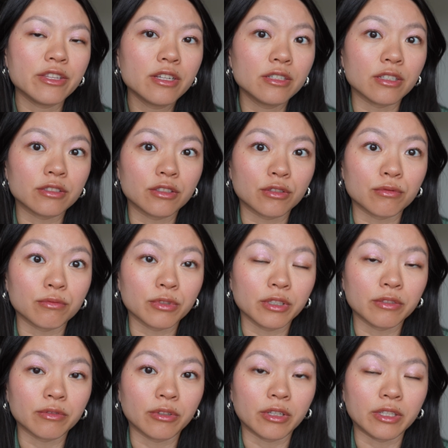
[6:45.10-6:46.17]
think it does look
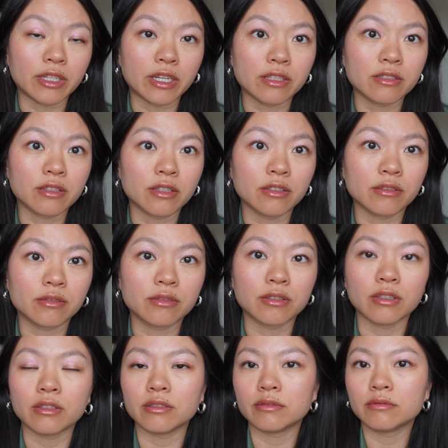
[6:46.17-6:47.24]
really, really nice though.
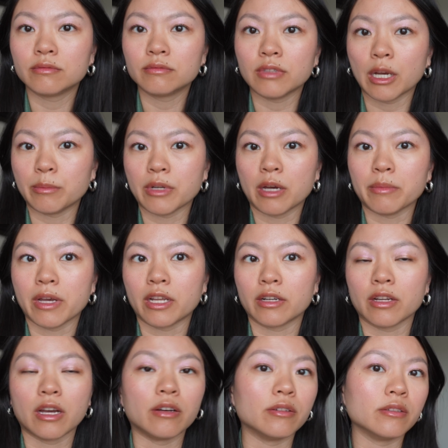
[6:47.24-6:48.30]
So I'm not mad
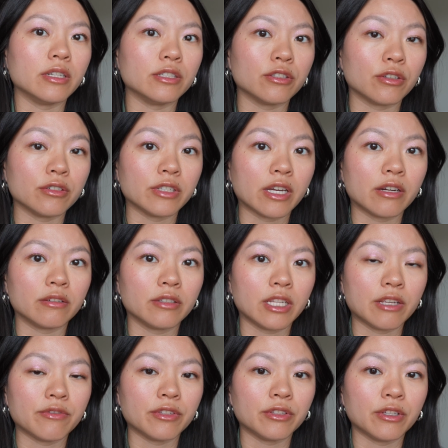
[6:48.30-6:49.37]
at how it turned out,
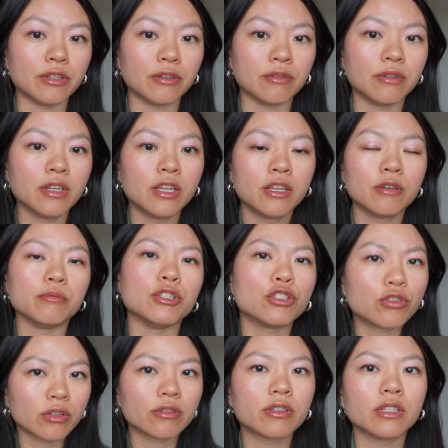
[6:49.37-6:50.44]
even though we
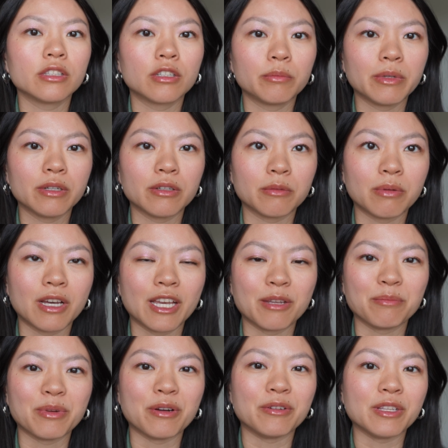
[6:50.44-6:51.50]
struggled a little bit
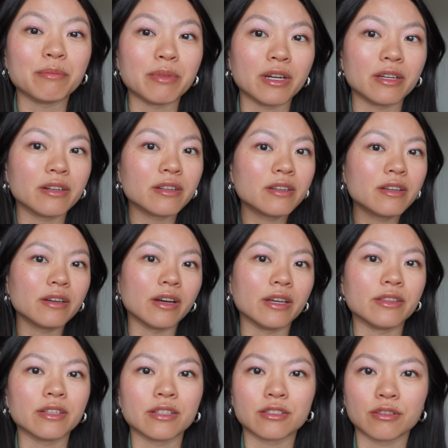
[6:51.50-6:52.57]
applying Pony, but I
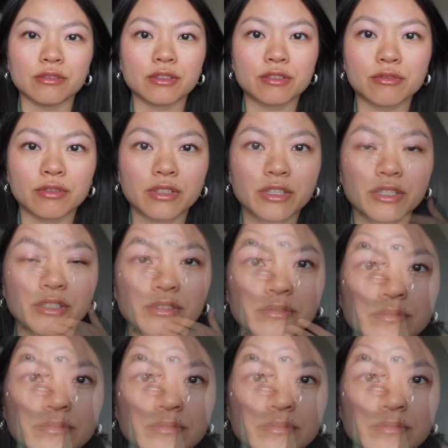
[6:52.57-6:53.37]
think it still looks really good.